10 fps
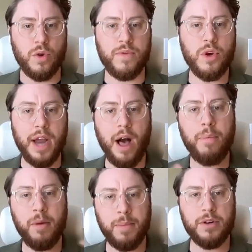So if you can
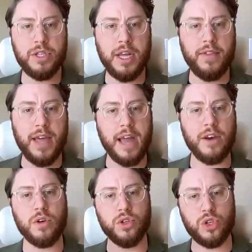help them understand that, and
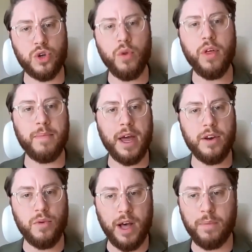you can show them that
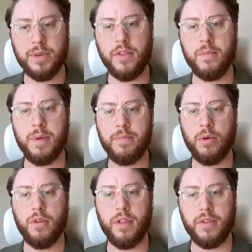you've helped other people
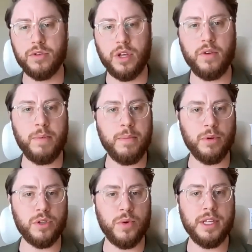or that there's other
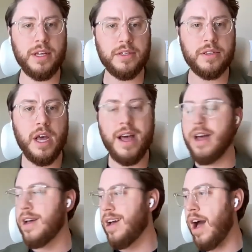people doing this,
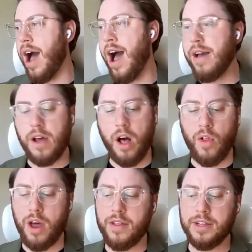a
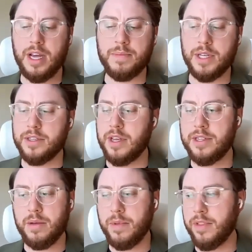lot of the times I'll say
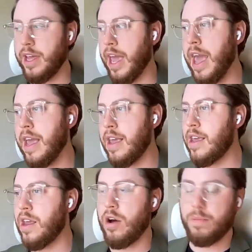something like, hey,